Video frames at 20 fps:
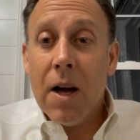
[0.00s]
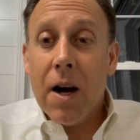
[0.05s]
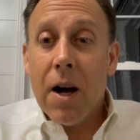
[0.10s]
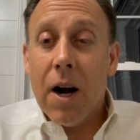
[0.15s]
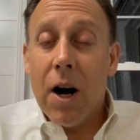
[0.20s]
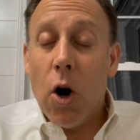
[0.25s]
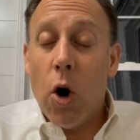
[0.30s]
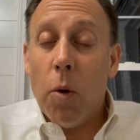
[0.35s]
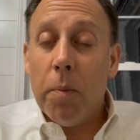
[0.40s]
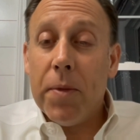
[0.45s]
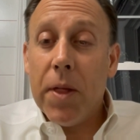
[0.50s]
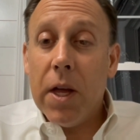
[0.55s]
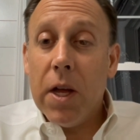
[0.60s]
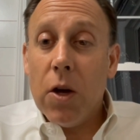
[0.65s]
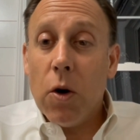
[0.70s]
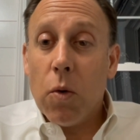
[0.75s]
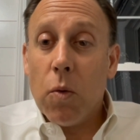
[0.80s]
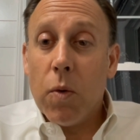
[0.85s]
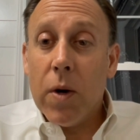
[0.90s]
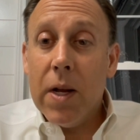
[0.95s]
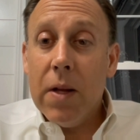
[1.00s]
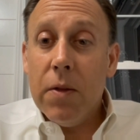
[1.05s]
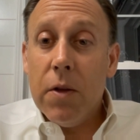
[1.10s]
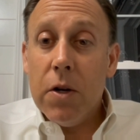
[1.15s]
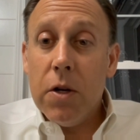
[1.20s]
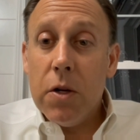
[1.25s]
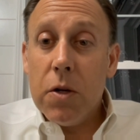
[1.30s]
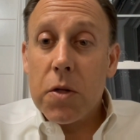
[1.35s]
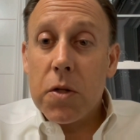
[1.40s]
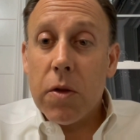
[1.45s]
I uh, hope that you'll read the
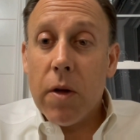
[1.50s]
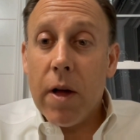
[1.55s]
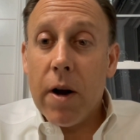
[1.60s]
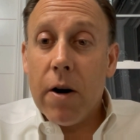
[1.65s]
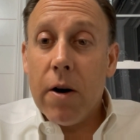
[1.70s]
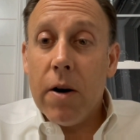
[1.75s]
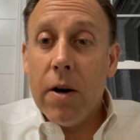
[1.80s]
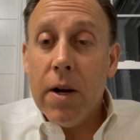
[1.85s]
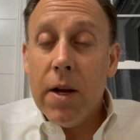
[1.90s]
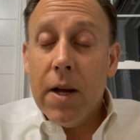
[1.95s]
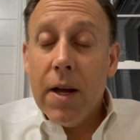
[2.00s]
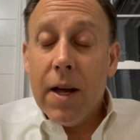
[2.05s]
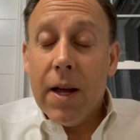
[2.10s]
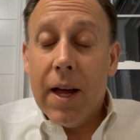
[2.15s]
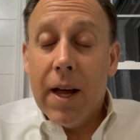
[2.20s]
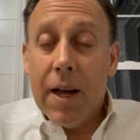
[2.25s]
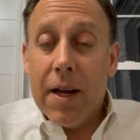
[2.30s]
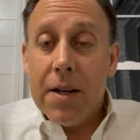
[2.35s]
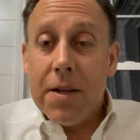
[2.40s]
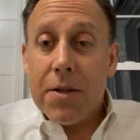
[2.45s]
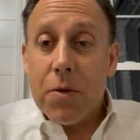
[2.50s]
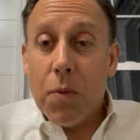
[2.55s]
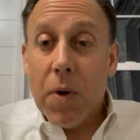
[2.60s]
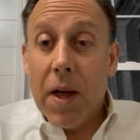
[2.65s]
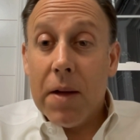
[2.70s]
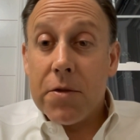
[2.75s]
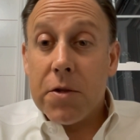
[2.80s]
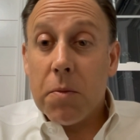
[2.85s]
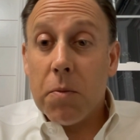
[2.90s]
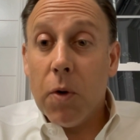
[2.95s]
newsletter, and we
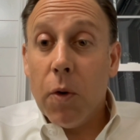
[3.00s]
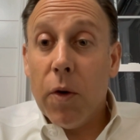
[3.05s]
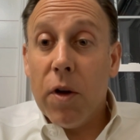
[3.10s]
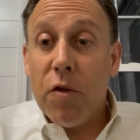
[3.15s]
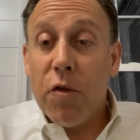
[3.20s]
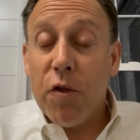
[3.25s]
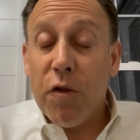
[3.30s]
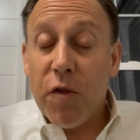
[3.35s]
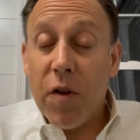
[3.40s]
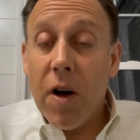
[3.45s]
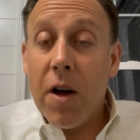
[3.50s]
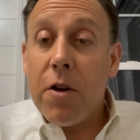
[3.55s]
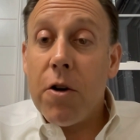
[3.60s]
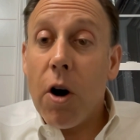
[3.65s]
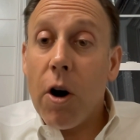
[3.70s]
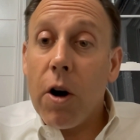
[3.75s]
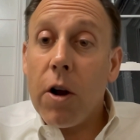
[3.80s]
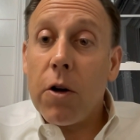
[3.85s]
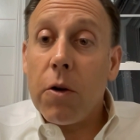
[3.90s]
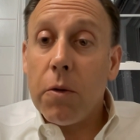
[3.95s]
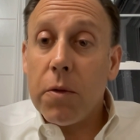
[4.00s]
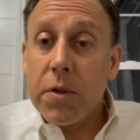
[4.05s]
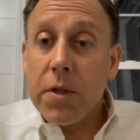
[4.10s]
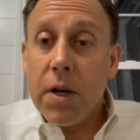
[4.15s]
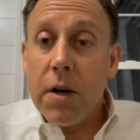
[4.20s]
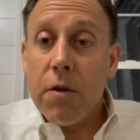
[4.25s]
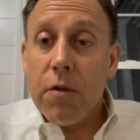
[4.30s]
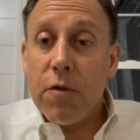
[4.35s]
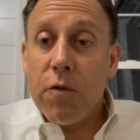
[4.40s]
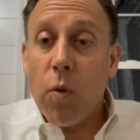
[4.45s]
have some really fun articles
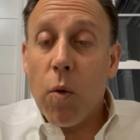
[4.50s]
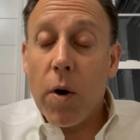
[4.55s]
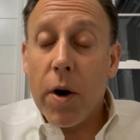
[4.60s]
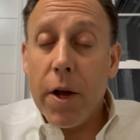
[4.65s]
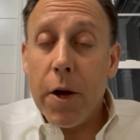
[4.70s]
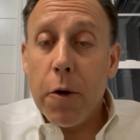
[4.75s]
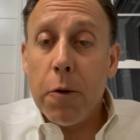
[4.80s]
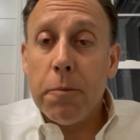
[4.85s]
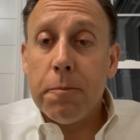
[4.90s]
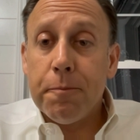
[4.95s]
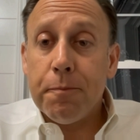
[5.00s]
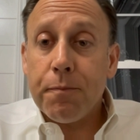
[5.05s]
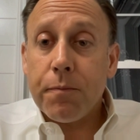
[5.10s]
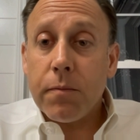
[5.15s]
in it for you,